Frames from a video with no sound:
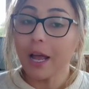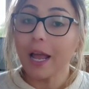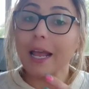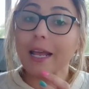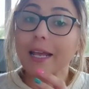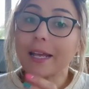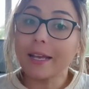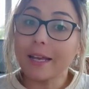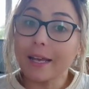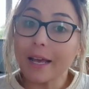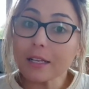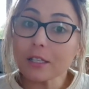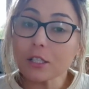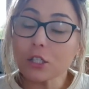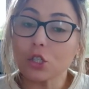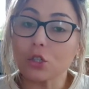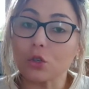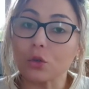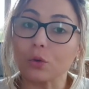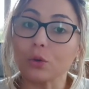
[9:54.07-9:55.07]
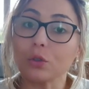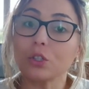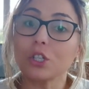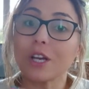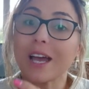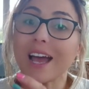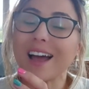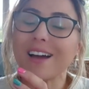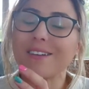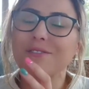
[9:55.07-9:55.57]
it gets you to
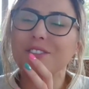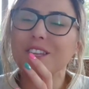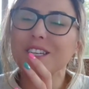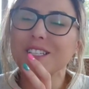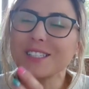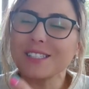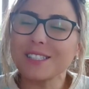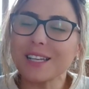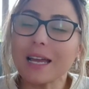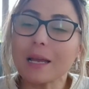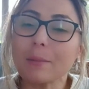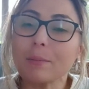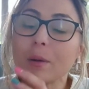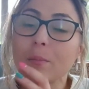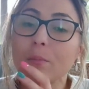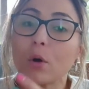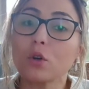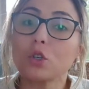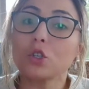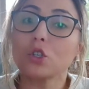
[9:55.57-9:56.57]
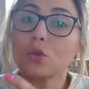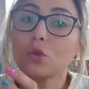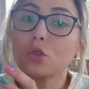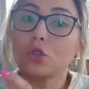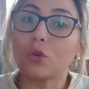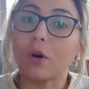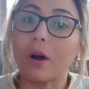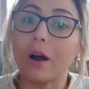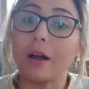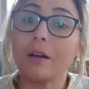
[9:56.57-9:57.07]
have the same emotional
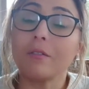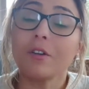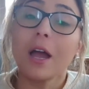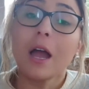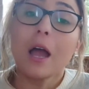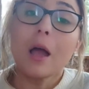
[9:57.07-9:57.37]
drive